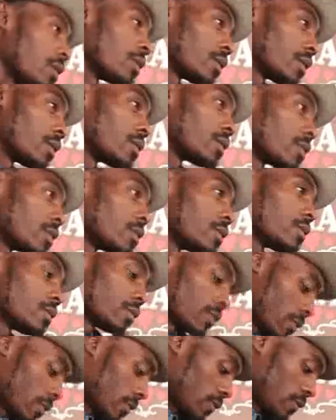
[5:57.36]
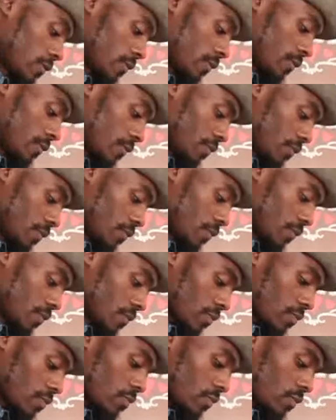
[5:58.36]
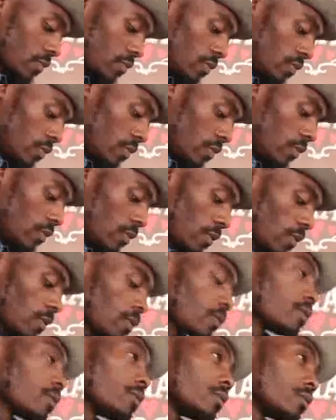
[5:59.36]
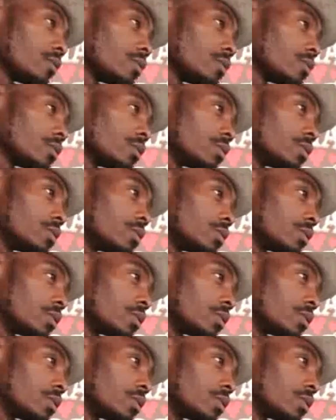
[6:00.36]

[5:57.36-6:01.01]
jobs, but I always knew from the time I was